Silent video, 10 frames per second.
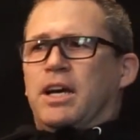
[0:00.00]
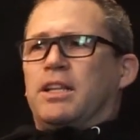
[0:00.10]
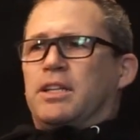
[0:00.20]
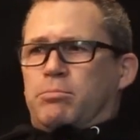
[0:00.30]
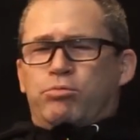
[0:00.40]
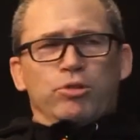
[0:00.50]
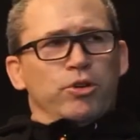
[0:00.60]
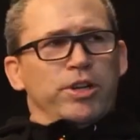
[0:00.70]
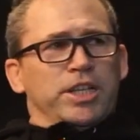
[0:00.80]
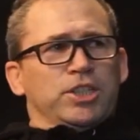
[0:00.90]
a little
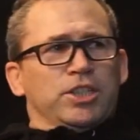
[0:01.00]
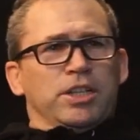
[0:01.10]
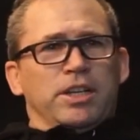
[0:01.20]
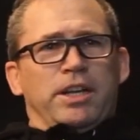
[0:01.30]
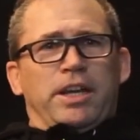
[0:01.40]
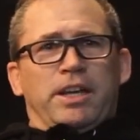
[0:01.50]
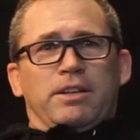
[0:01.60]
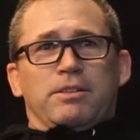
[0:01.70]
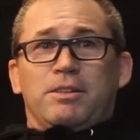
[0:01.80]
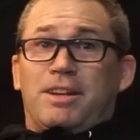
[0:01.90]
brutish,
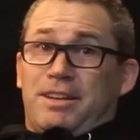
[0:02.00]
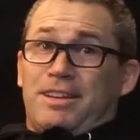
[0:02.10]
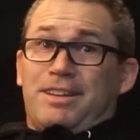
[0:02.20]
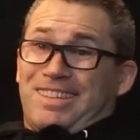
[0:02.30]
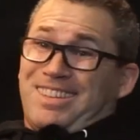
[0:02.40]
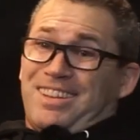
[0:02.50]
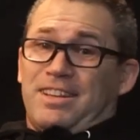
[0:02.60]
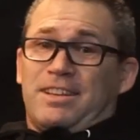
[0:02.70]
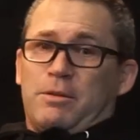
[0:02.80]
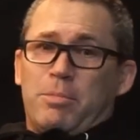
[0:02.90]
and
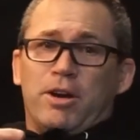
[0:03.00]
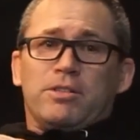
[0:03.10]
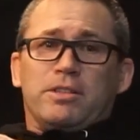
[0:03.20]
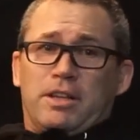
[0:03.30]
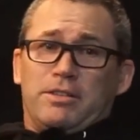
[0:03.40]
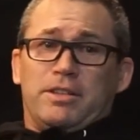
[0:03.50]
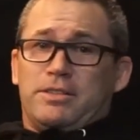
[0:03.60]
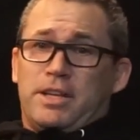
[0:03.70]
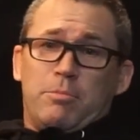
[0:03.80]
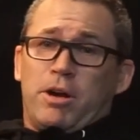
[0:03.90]
embarrassingly, I'll
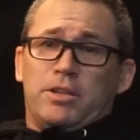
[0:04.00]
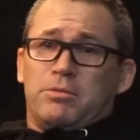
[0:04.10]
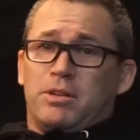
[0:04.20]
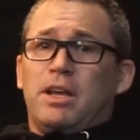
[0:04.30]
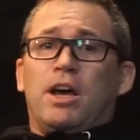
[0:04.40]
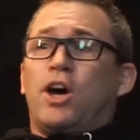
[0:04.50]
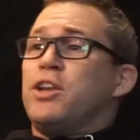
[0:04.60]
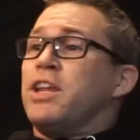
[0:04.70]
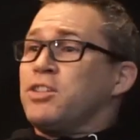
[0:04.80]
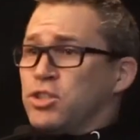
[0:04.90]
say I bought into it,
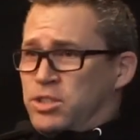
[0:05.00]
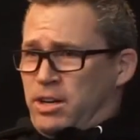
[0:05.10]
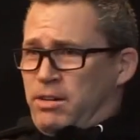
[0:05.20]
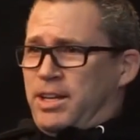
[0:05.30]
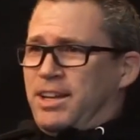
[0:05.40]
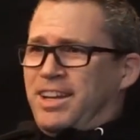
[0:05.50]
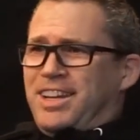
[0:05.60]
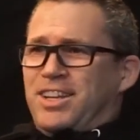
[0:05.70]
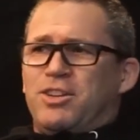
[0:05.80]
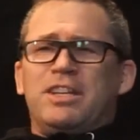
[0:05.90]
unnecessary.
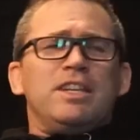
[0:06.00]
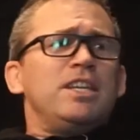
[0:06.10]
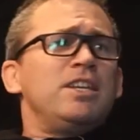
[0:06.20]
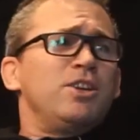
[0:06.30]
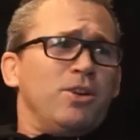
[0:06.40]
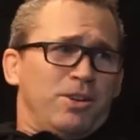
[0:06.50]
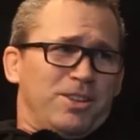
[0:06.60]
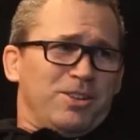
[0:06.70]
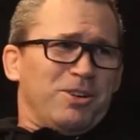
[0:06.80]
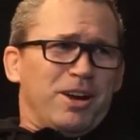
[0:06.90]
You didn't need to go to
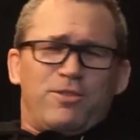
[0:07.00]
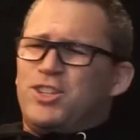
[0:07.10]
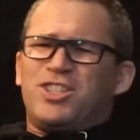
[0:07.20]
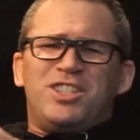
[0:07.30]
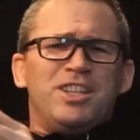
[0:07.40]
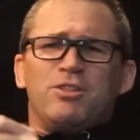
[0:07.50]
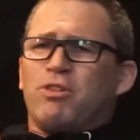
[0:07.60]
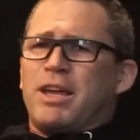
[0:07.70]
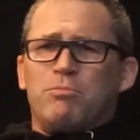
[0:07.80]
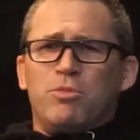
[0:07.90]
the ground. If you just did the
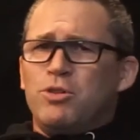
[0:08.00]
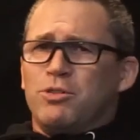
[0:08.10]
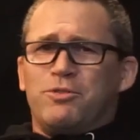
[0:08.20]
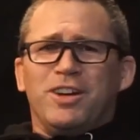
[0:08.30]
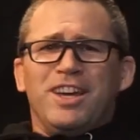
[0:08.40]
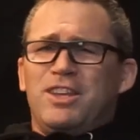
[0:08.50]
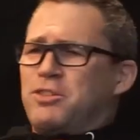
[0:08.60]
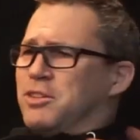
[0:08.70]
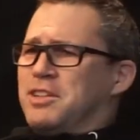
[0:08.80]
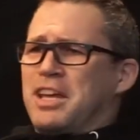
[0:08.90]
right move, you
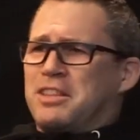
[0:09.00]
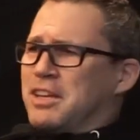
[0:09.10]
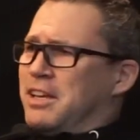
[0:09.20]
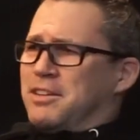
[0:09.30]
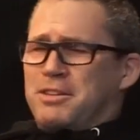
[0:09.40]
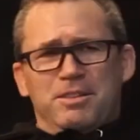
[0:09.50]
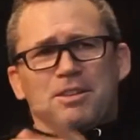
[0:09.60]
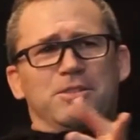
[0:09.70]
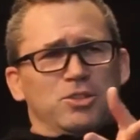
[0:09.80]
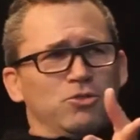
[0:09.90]
could take the guy, you could
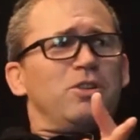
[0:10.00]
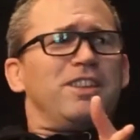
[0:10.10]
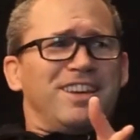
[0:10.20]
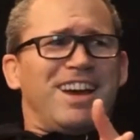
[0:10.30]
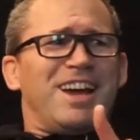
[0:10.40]
destroy the guy.